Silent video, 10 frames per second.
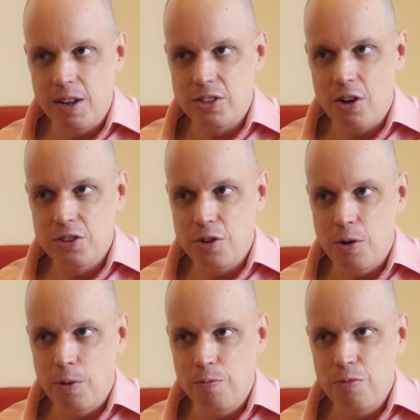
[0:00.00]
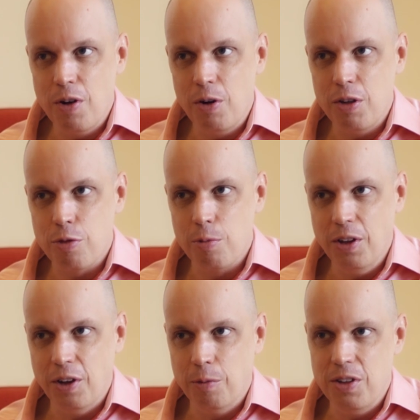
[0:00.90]
but it's also very
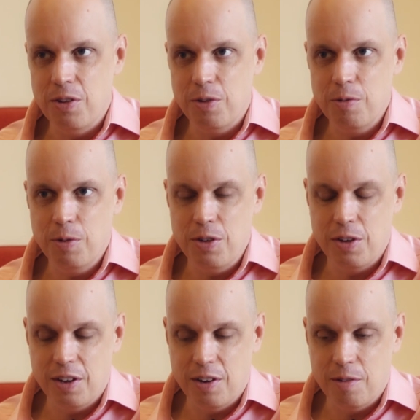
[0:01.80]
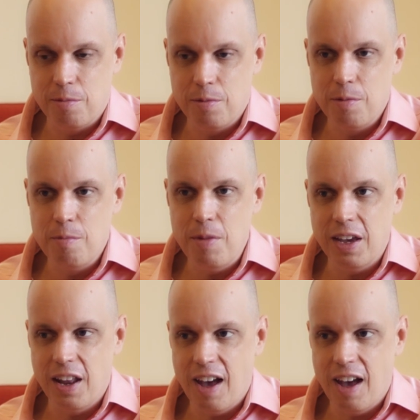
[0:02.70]
thrilling when you, when you can make it